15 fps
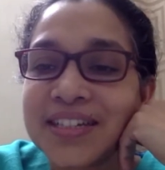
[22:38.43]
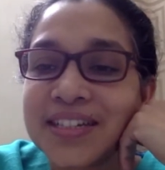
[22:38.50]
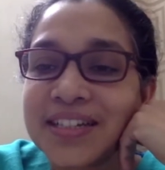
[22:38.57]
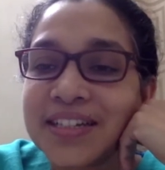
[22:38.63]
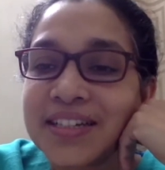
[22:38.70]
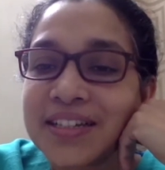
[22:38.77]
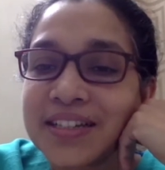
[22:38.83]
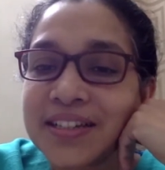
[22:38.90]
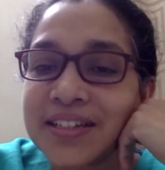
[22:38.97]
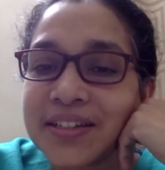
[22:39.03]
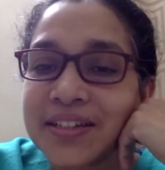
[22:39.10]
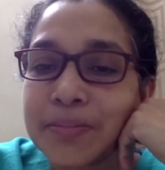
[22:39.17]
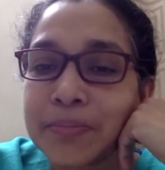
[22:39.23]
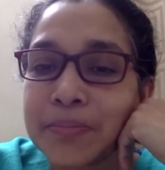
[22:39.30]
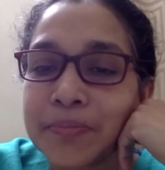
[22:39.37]

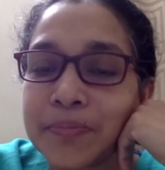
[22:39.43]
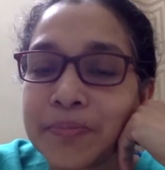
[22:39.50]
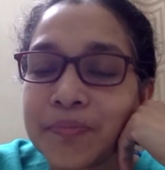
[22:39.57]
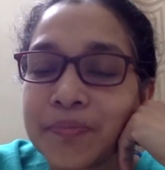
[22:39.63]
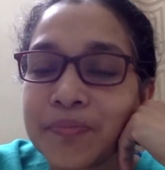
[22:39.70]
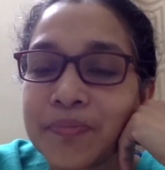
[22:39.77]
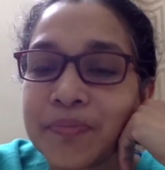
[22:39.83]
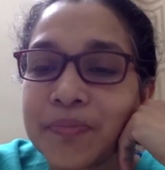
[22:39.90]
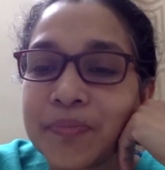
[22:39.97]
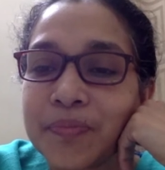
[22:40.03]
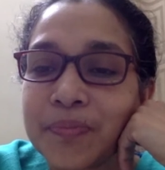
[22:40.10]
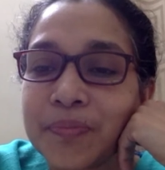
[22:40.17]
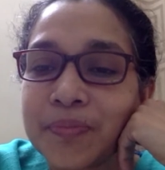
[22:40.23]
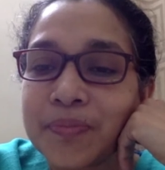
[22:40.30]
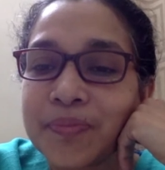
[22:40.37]

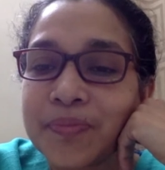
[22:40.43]
[no speech]